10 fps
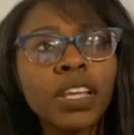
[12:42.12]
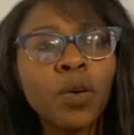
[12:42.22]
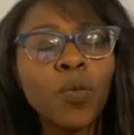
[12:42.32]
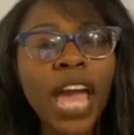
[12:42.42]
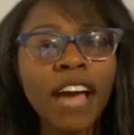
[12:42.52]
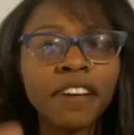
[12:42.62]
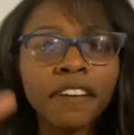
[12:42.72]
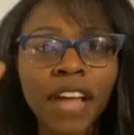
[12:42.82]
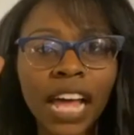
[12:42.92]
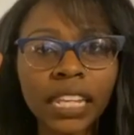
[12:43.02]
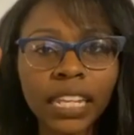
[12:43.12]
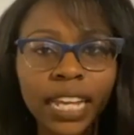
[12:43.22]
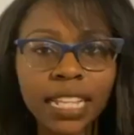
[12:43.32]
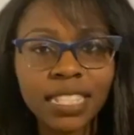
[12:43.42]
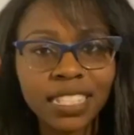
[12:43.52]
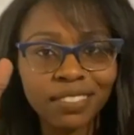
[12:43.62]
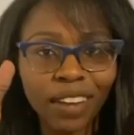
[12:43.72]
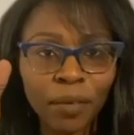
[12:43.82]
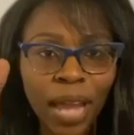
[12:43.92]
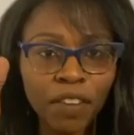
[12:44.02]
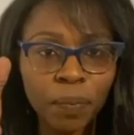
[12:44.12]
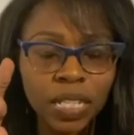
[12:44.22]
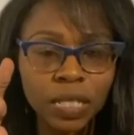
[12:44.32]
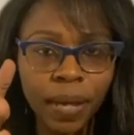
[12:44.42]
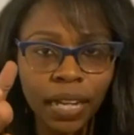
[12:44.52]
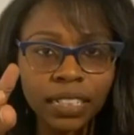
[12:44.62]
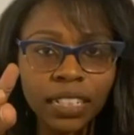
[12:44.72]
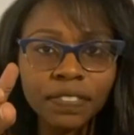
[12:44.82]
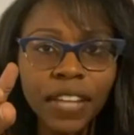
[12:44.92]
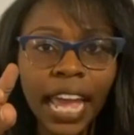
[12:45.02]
we have a lens, right? We have a perspective,